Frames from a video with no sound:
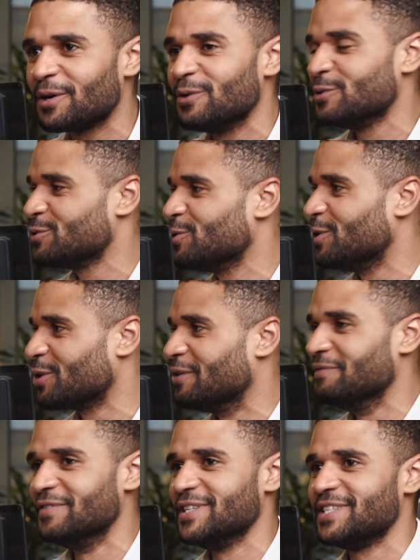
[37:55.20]
closed door
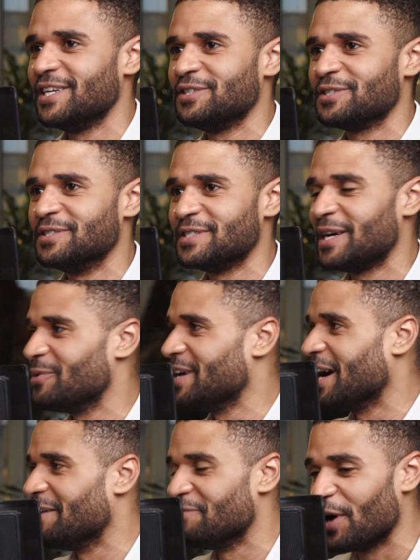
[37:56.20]
conversations that
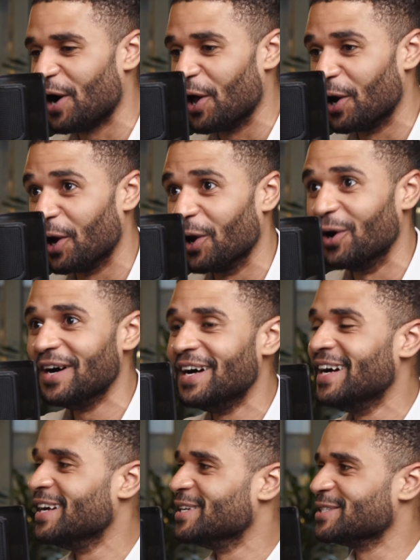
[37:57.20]
we have yes. a
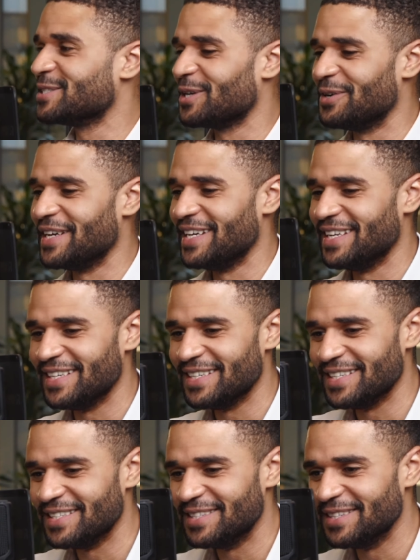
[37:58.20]
lot. Yeah. So it,
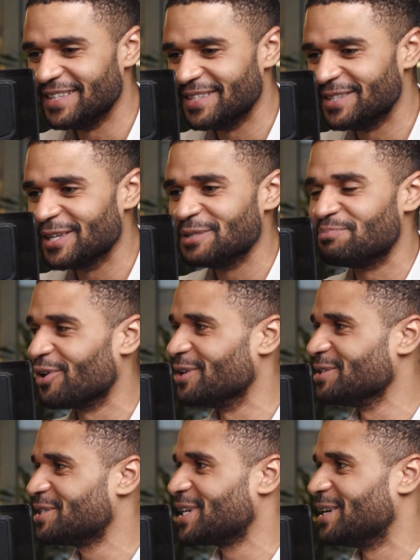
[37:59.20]
it, it, it, does
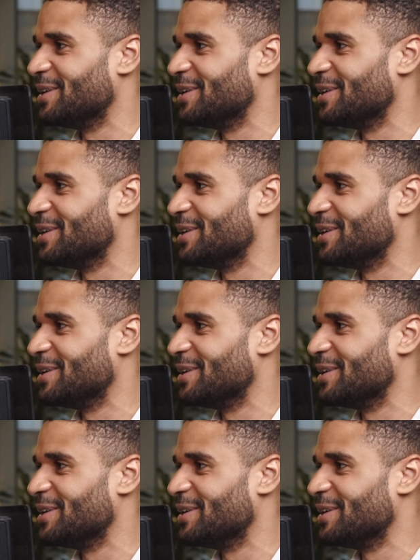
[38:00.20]
branch